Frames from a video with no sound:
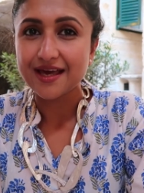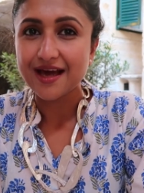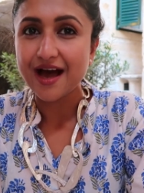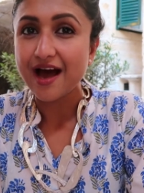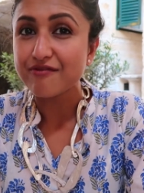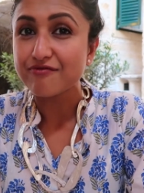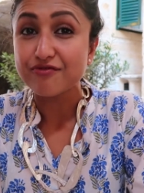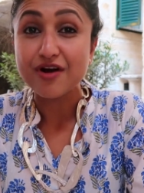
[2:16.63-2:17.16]

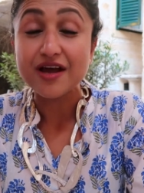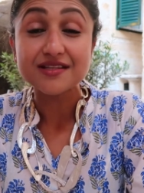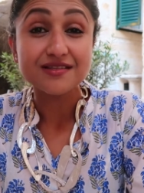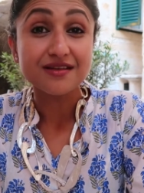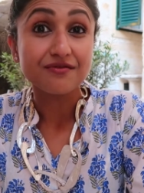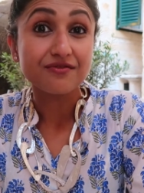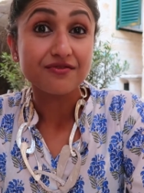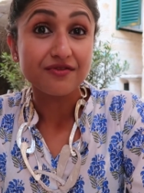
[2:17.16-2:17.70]
I've read
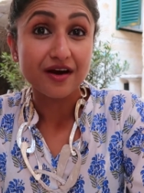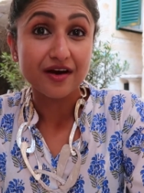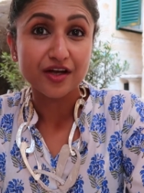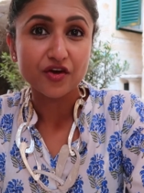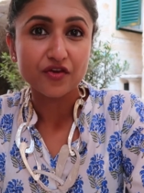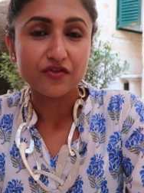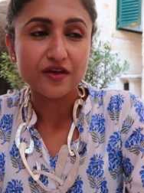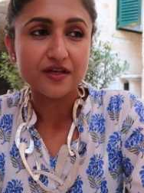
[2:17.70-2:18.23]
some very
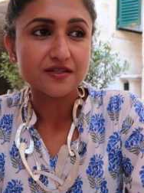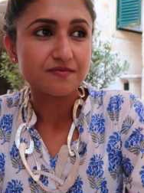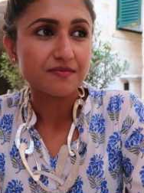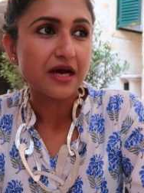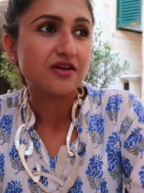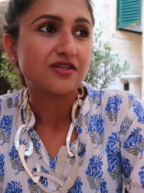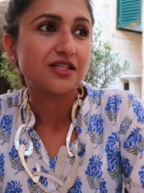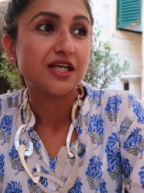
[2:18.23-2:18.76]
good things
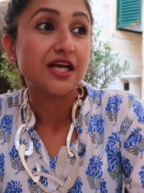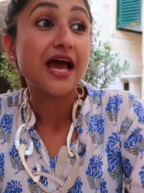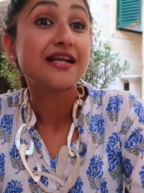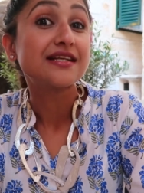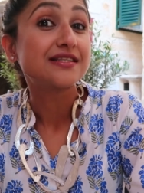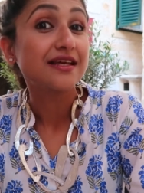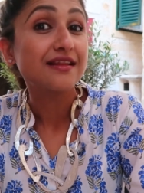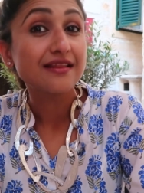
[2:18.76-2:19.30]
about it and
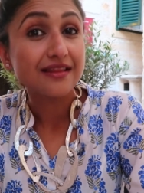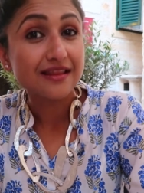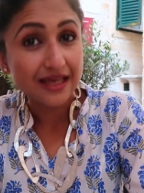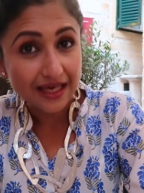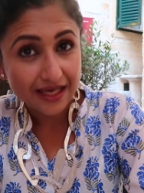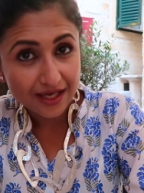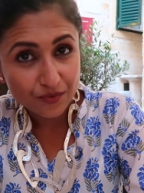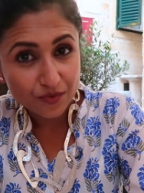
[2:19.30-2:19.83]
I didn't
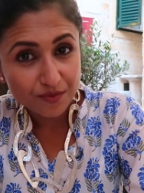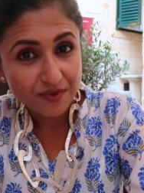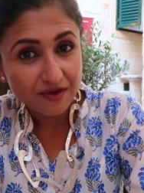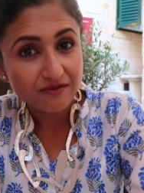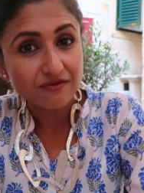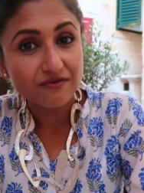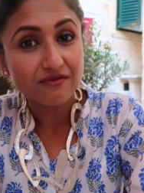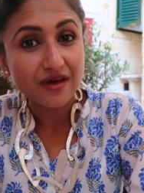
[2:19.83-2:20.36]
think it would be